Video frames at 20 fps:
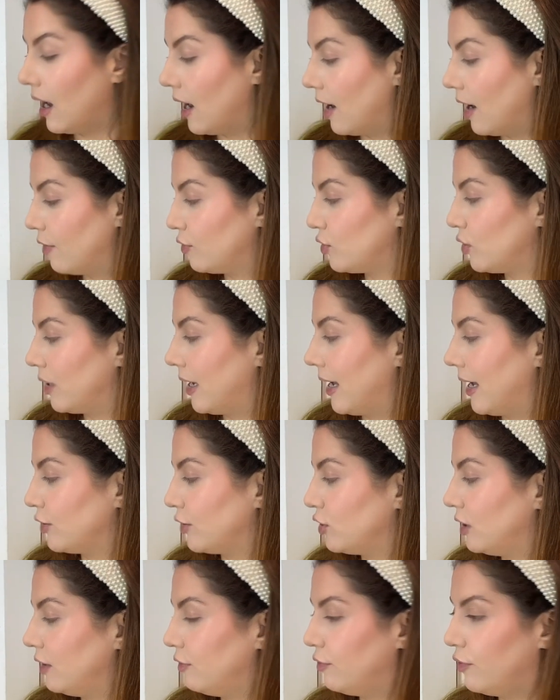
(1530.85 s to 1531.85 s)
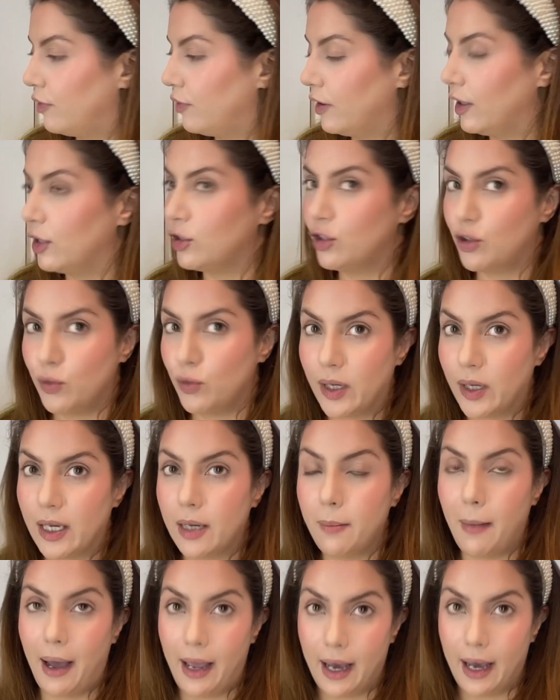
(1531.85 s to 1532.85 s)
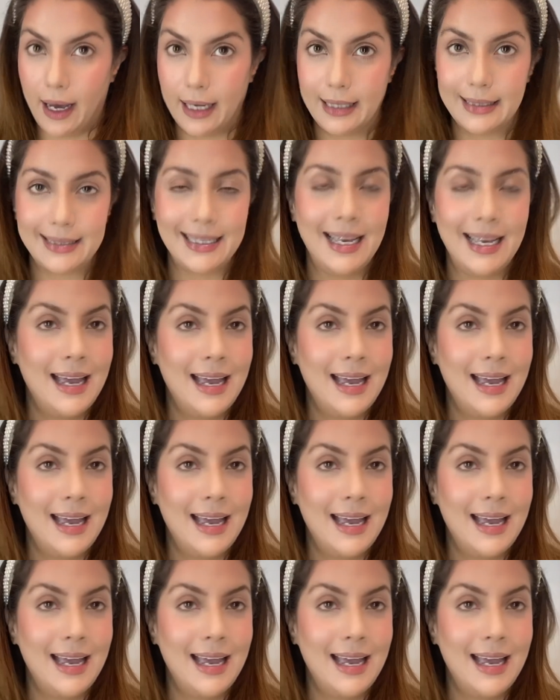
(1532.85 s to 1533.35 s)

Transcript: after I actually finish doing my eyes.